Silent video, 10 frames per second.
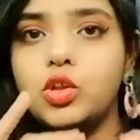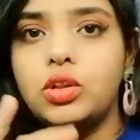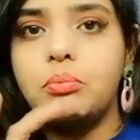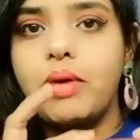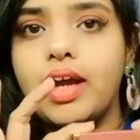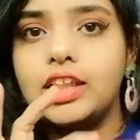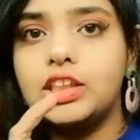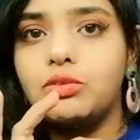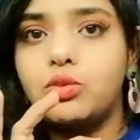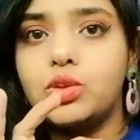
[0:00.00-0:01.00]
so the
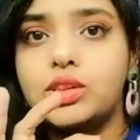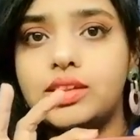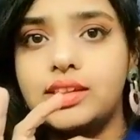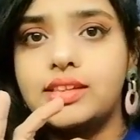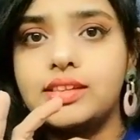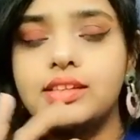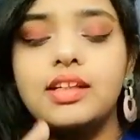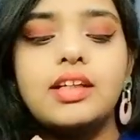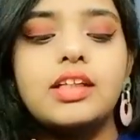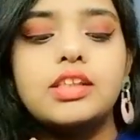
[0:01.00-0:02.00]
packaging was this
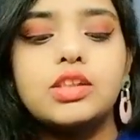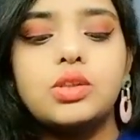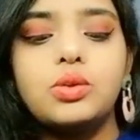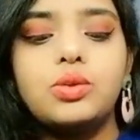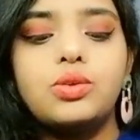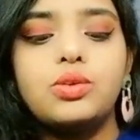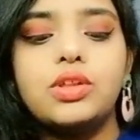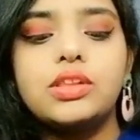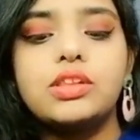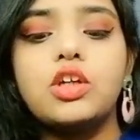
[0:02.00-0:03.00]
so
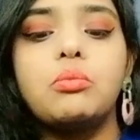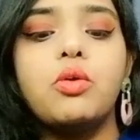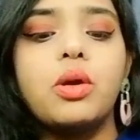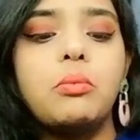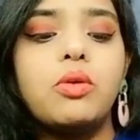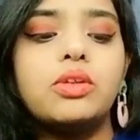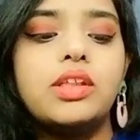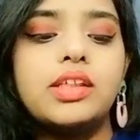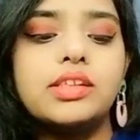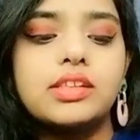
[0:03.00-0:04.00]
let's talk more
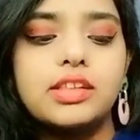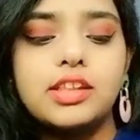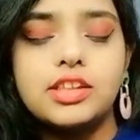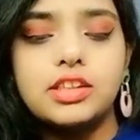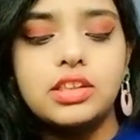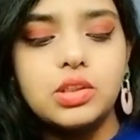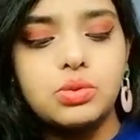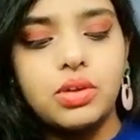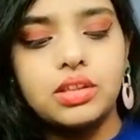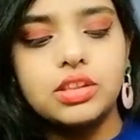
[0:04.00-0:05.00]
about this let's see the
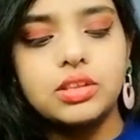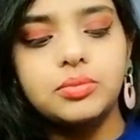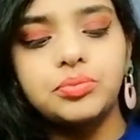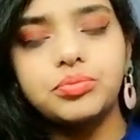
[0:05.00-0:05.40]
swatch